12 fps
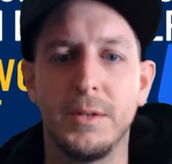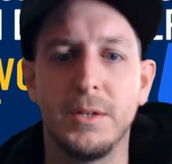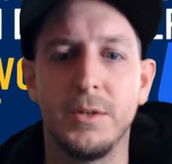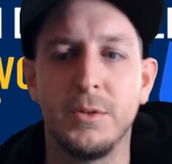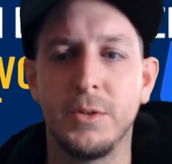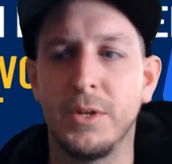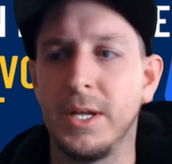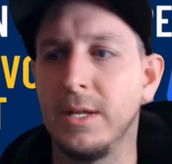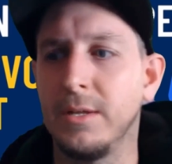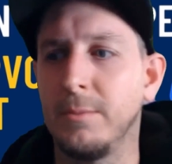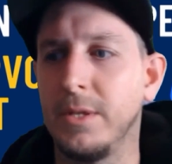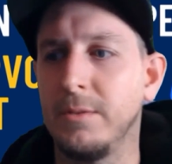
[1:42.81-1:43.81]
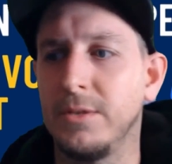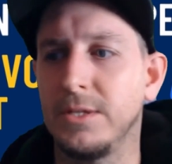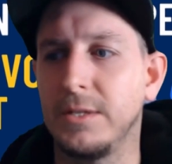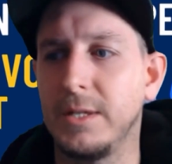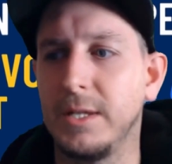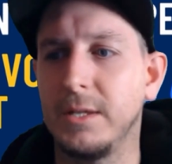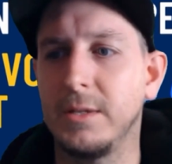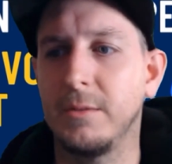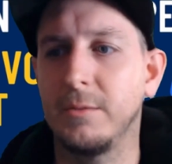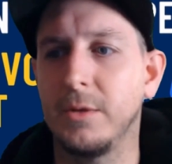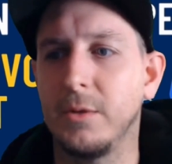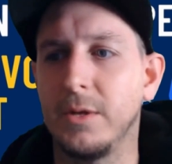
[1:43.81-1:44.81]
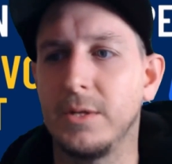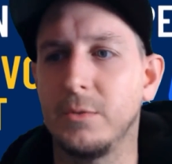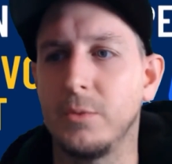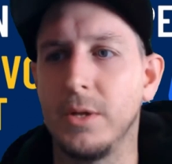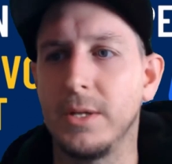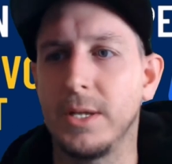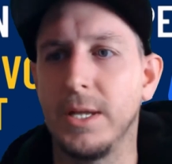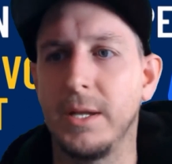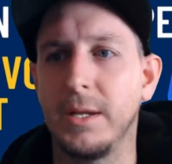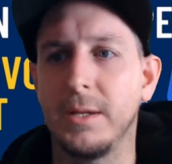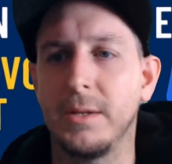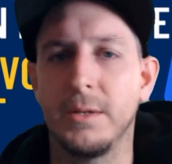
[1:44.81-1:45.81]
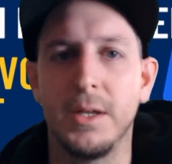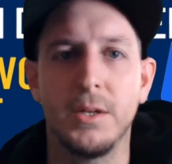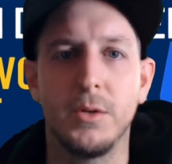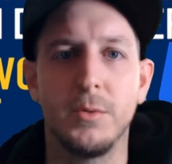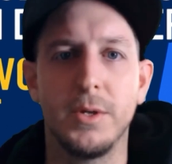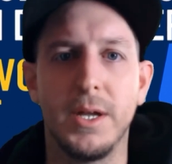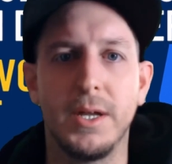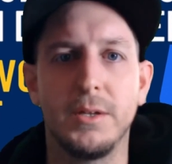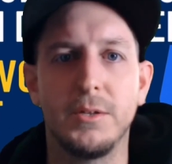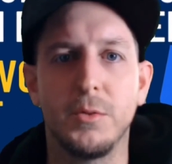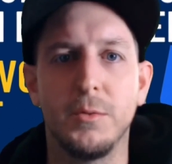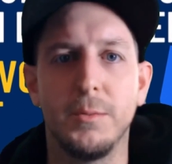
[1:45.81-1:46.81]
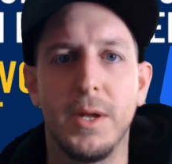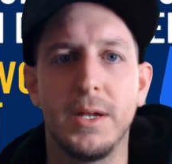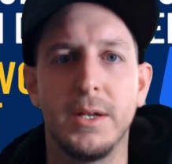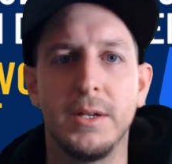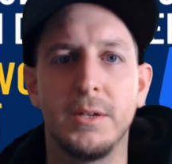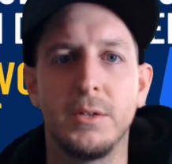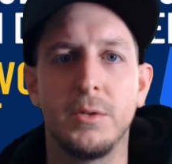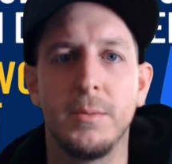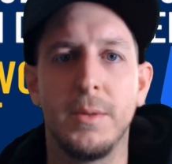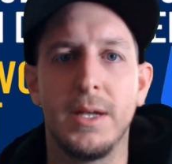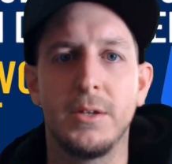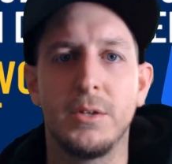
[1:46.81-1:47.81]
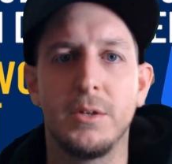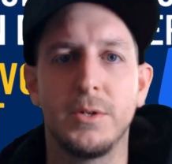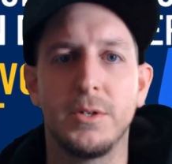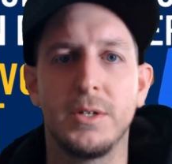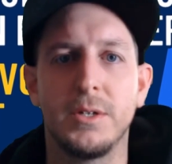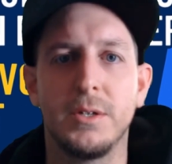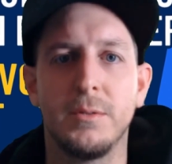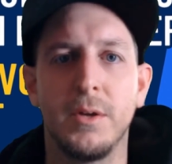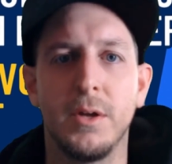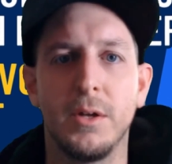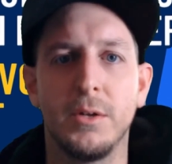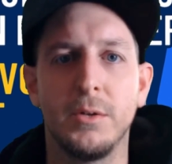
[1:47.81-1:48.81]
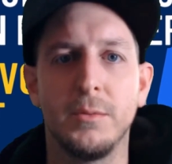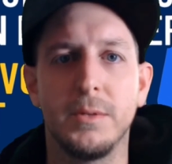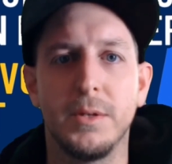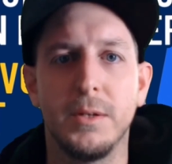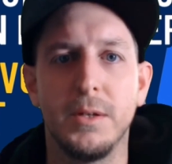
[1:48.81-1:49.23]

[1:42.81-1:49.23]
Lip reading: You'd create a PVC that requests 1 gig, and Kubernetes will bind it to a matching persistent volume.